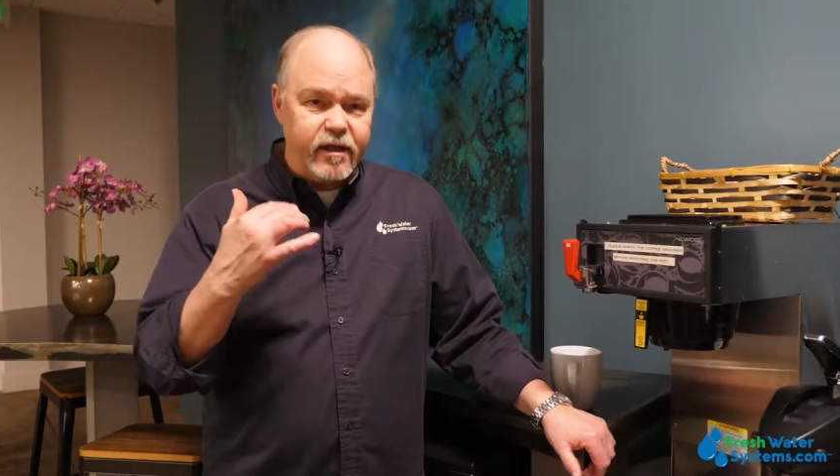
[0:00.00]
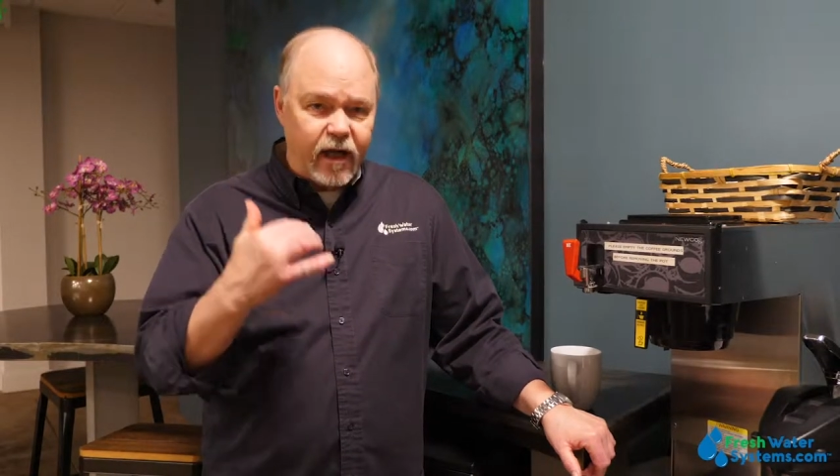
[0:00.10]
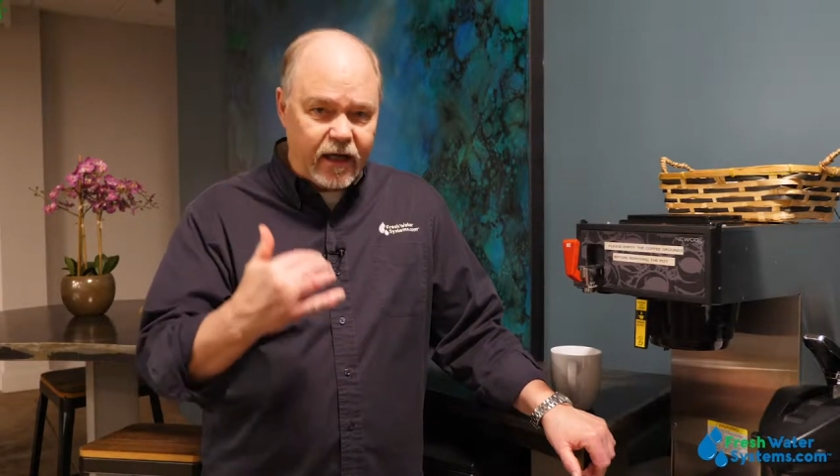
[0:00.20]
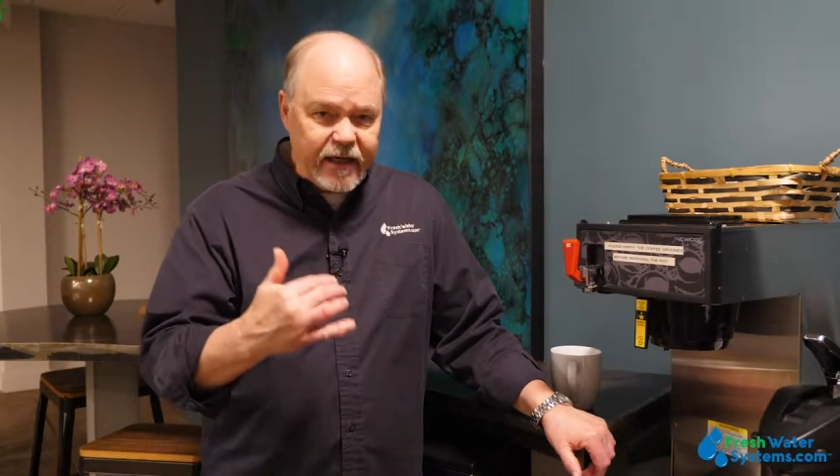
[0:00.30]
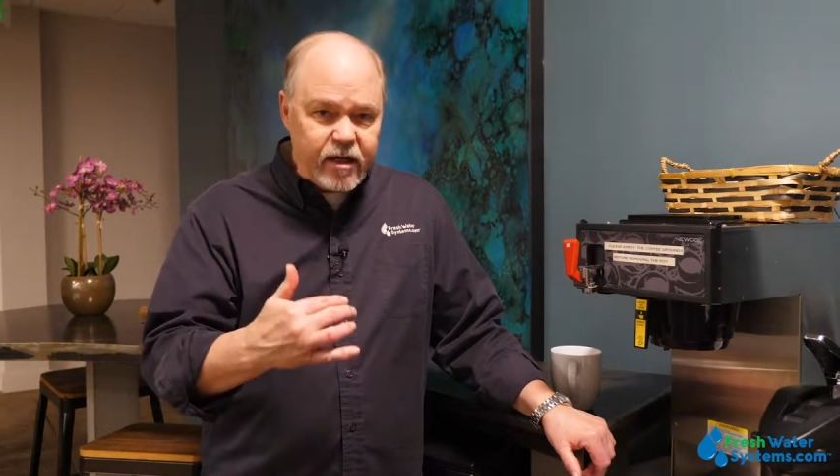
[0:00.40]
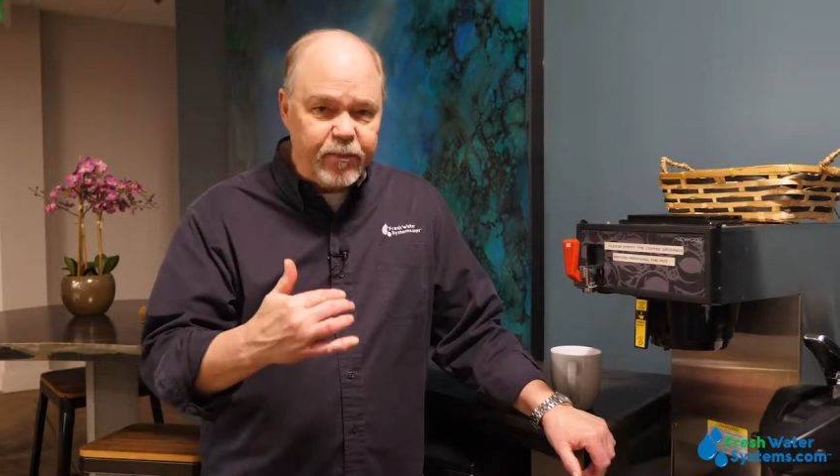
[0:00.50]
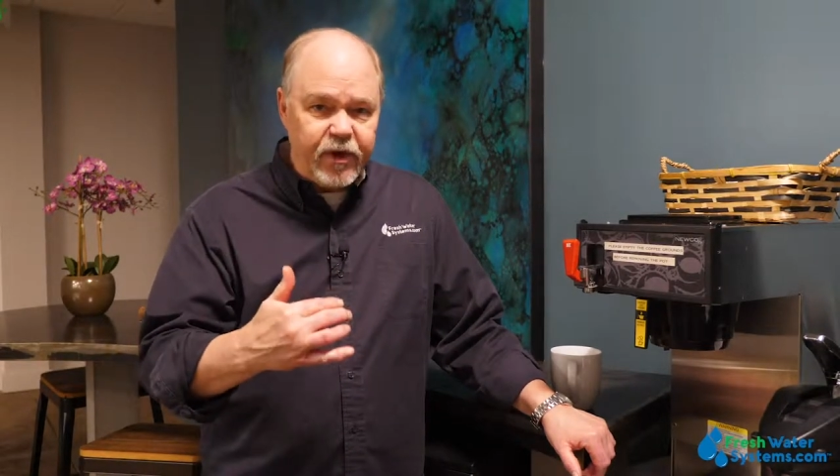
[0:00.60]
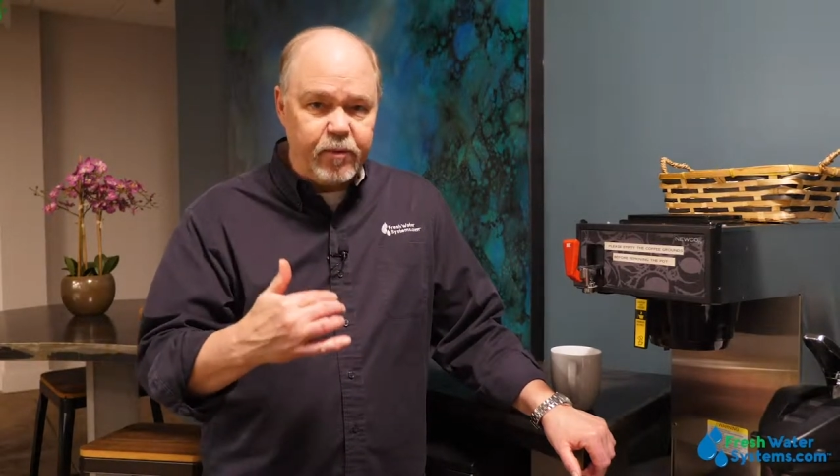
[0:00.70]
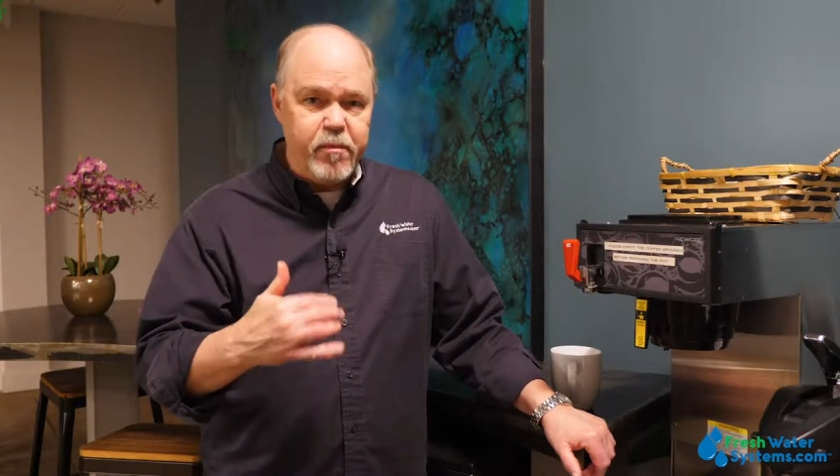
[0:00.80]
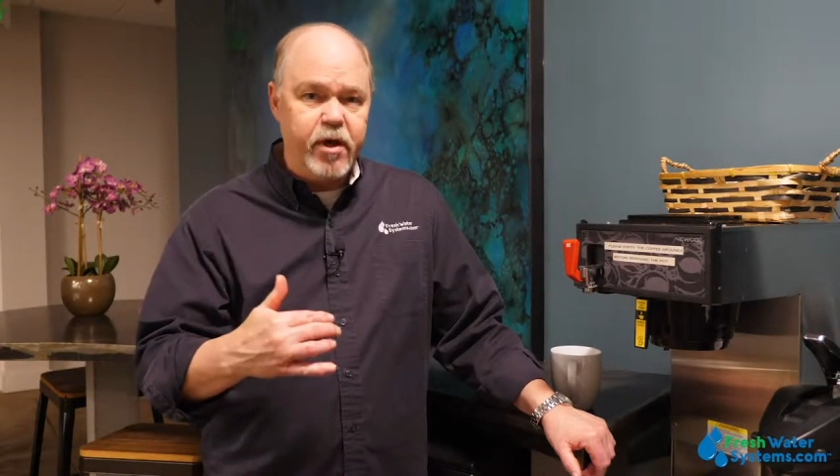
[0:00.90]
a little
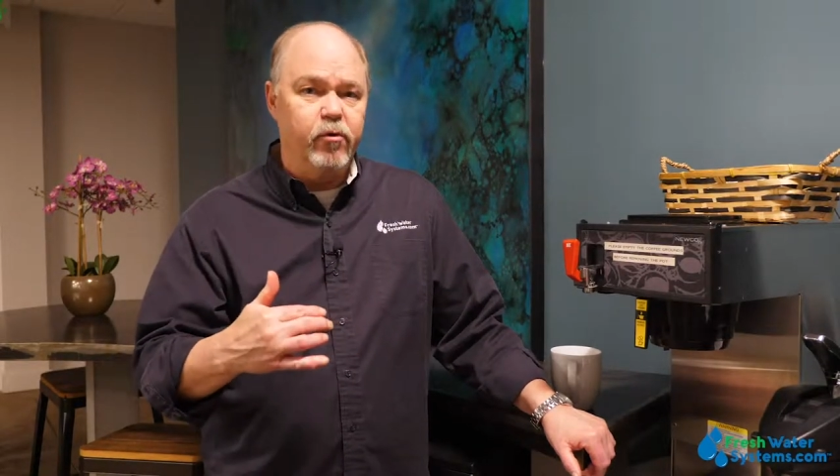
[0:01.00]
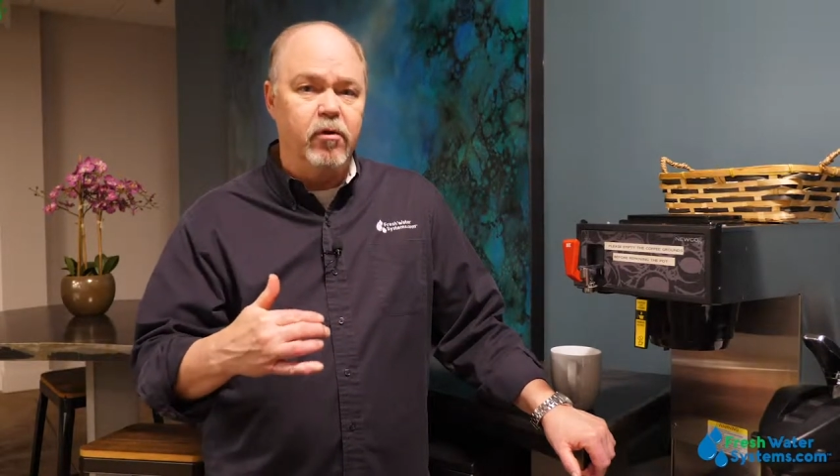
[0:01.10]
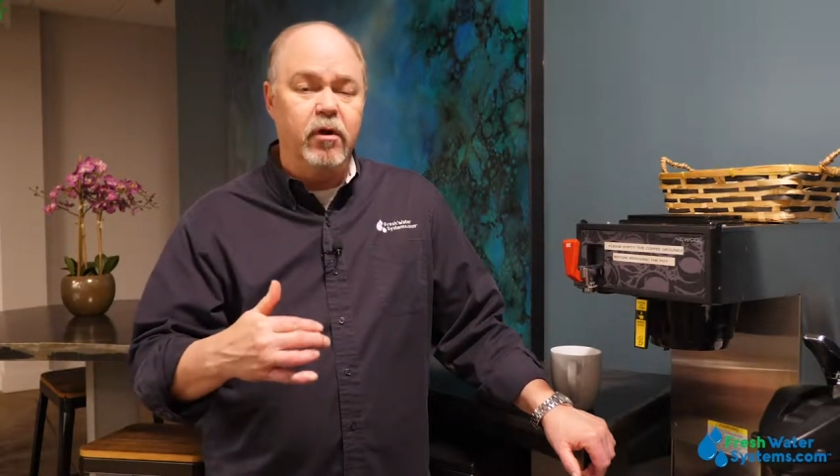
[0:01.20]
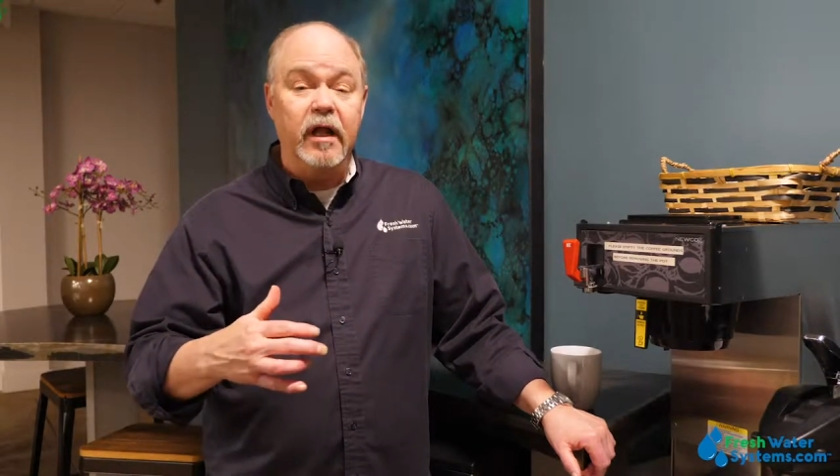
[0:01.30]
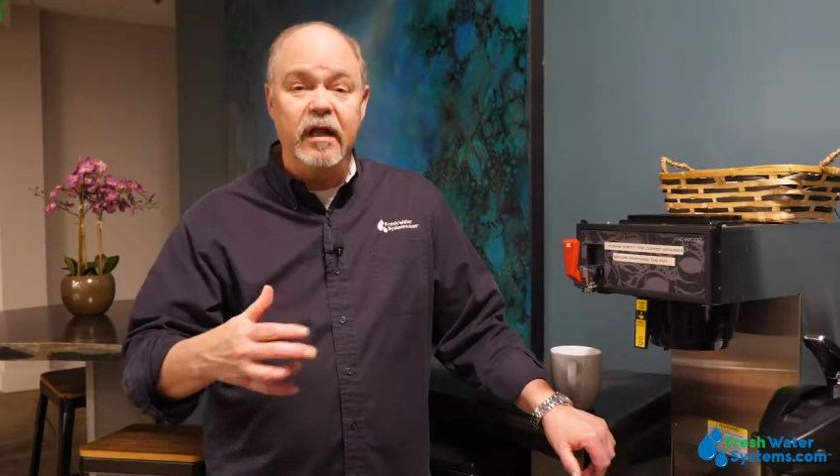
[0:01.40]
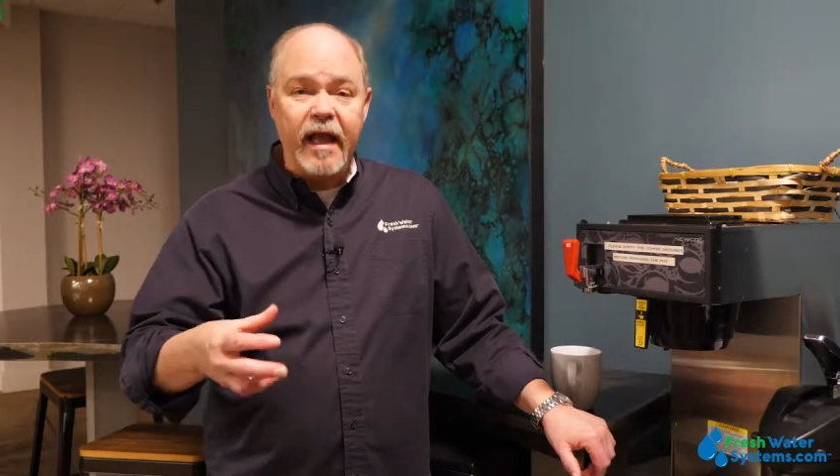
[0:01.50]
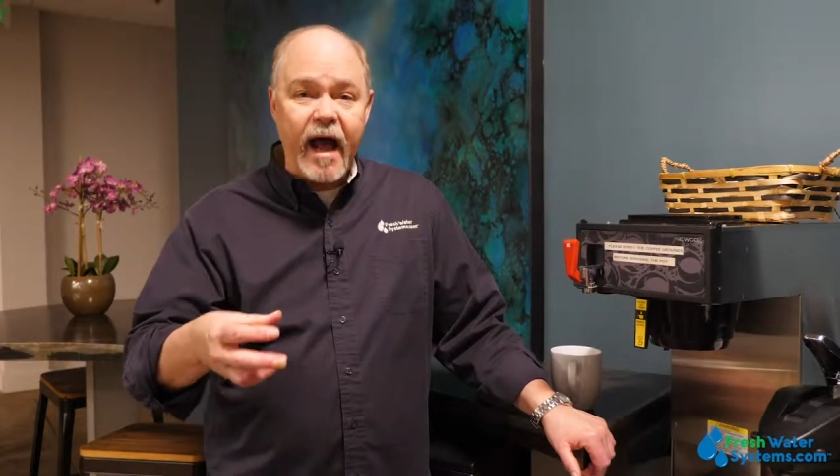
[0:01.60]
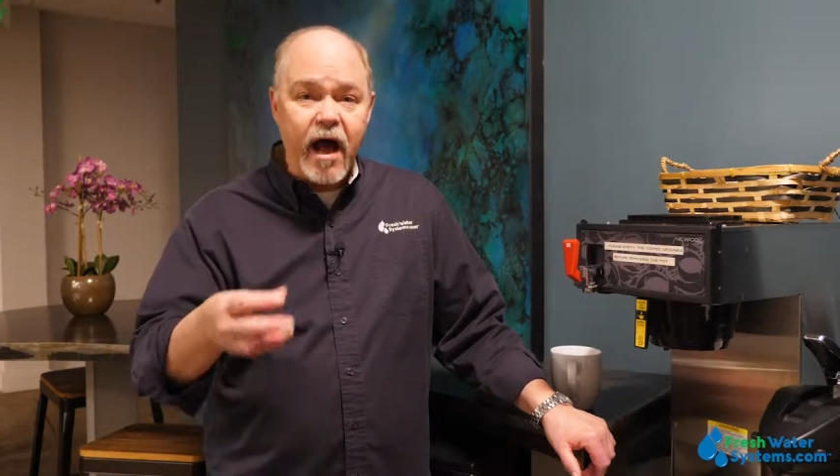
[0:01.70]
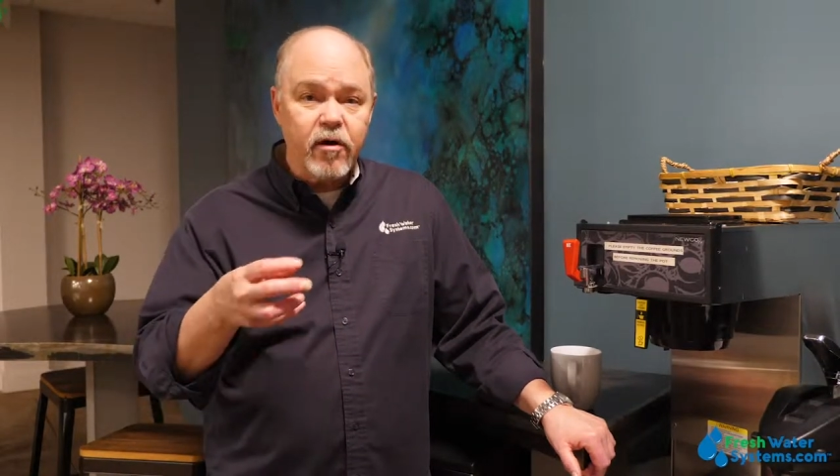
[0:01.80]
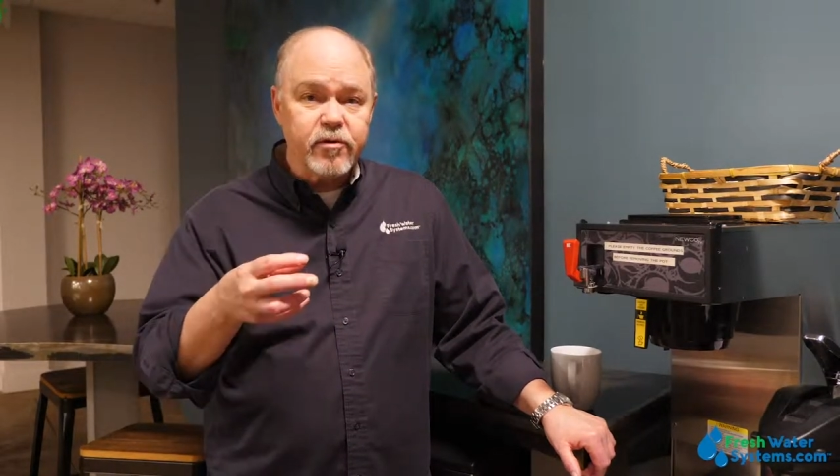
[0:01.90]
bit of mineral
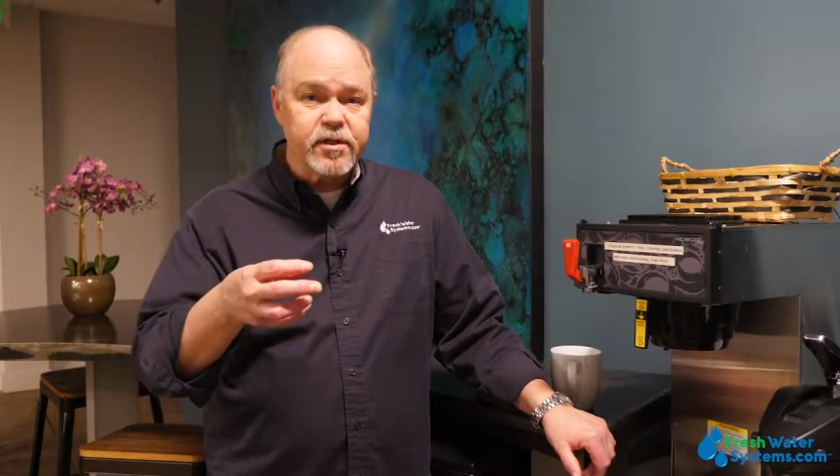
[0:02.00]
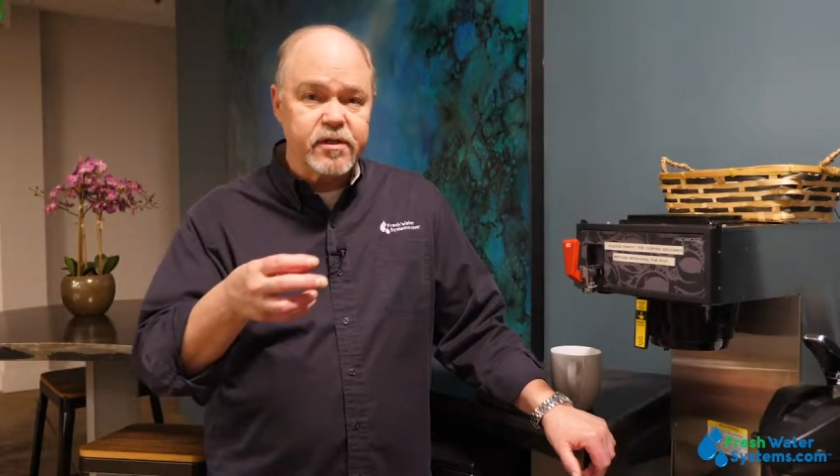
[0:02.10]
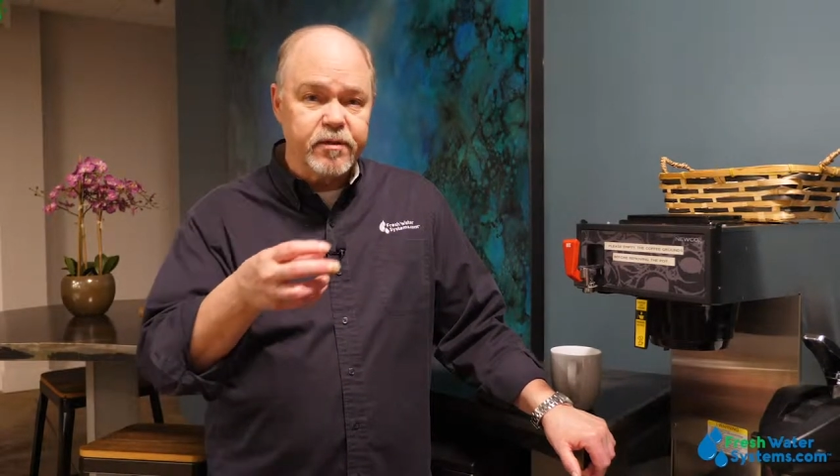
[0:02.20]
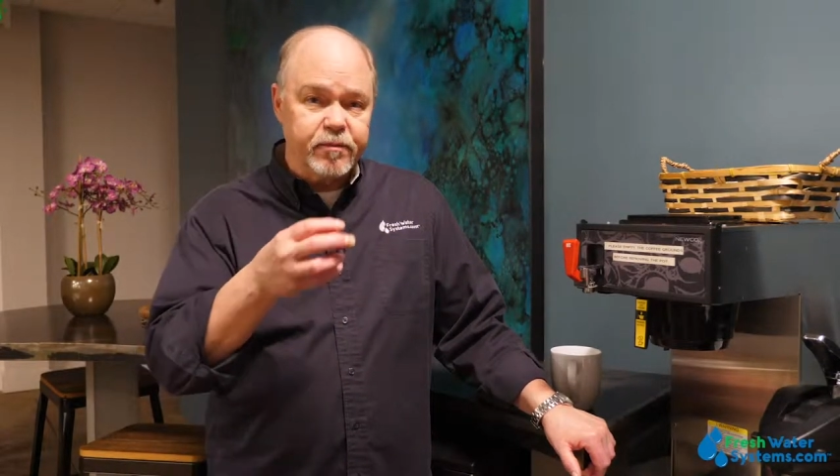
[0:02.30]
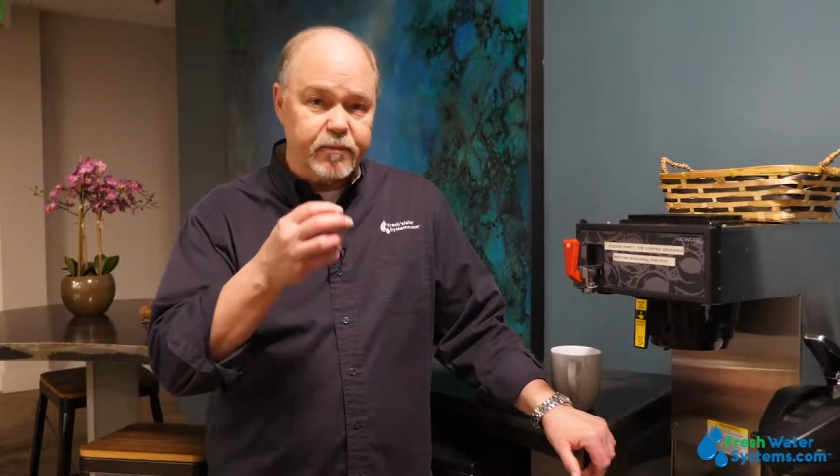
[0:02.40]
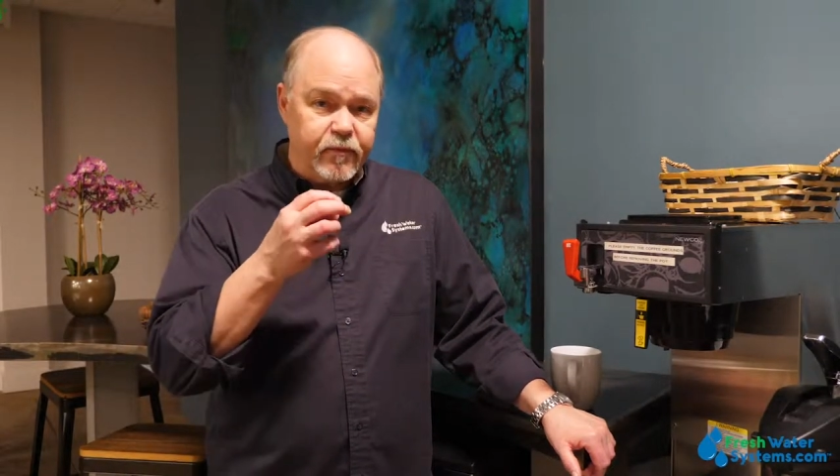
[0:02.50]
allows the